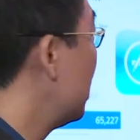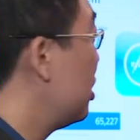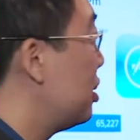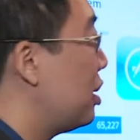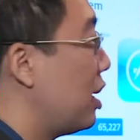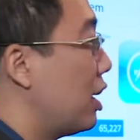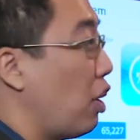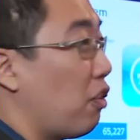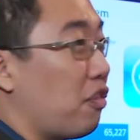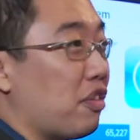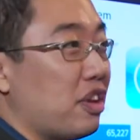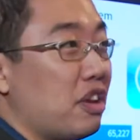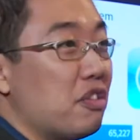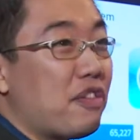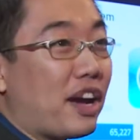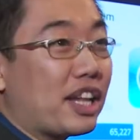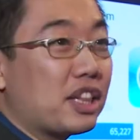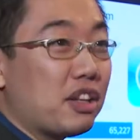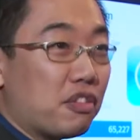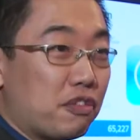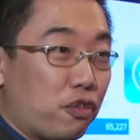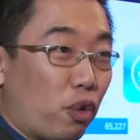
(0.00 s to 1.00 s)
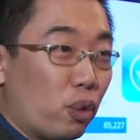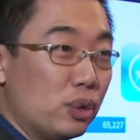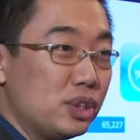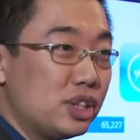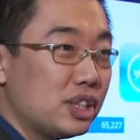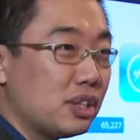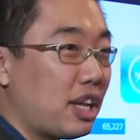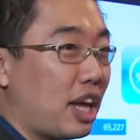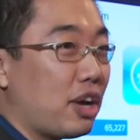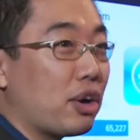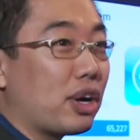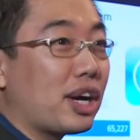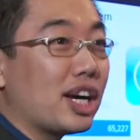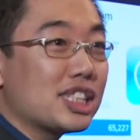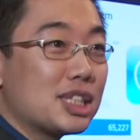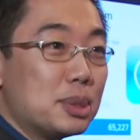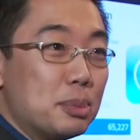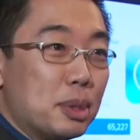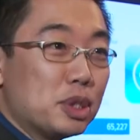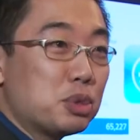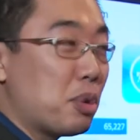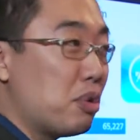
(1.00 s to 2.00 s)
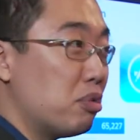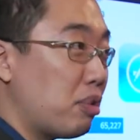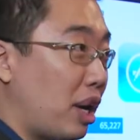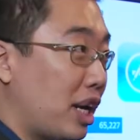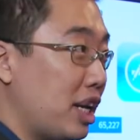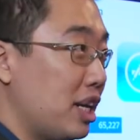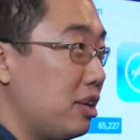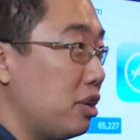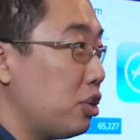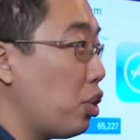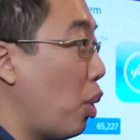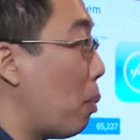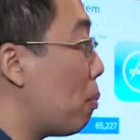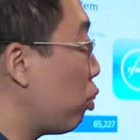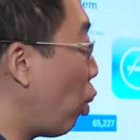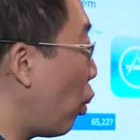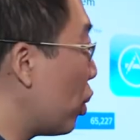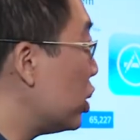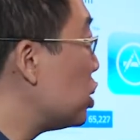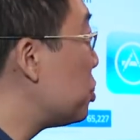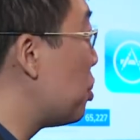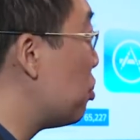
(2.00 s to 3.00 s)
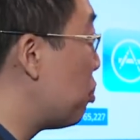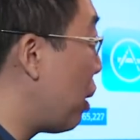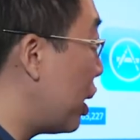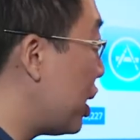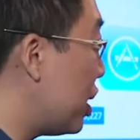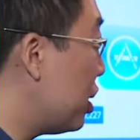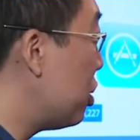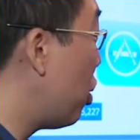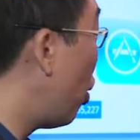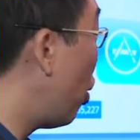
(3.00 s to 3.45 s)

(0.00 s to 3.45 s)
there are a lot of infected phones that your customers will be running, your employees will be running